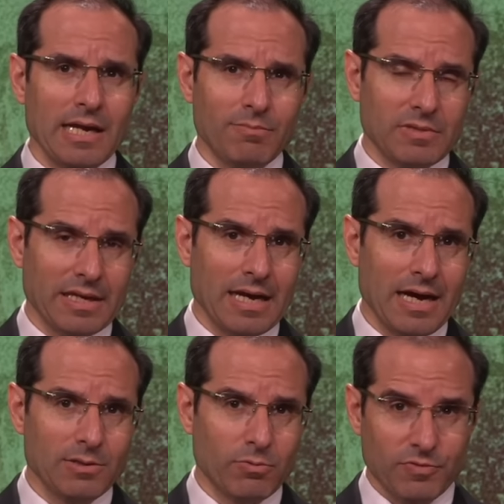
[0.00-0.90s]
am the
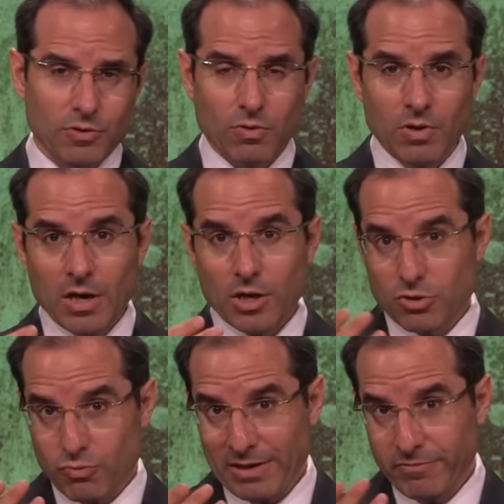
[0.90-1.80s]
God of your
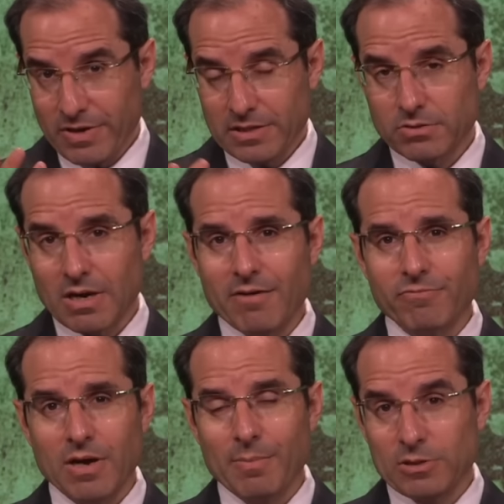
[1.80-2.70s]
grandfather
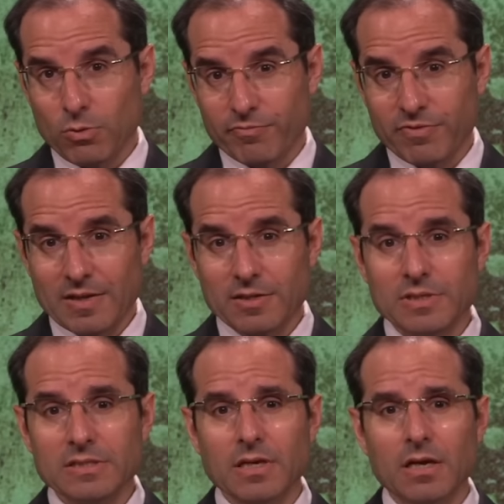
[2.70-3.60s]
Avraham and your father
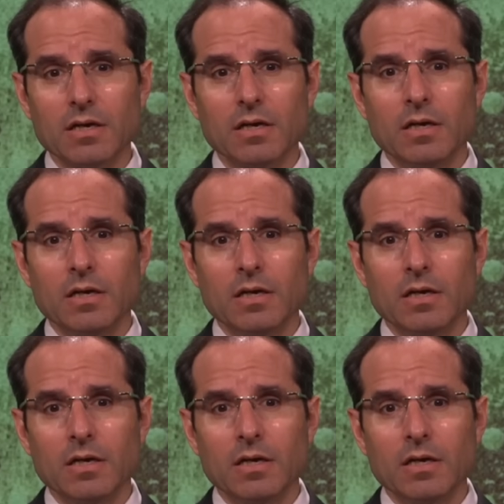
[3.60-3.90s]
Yitzchak.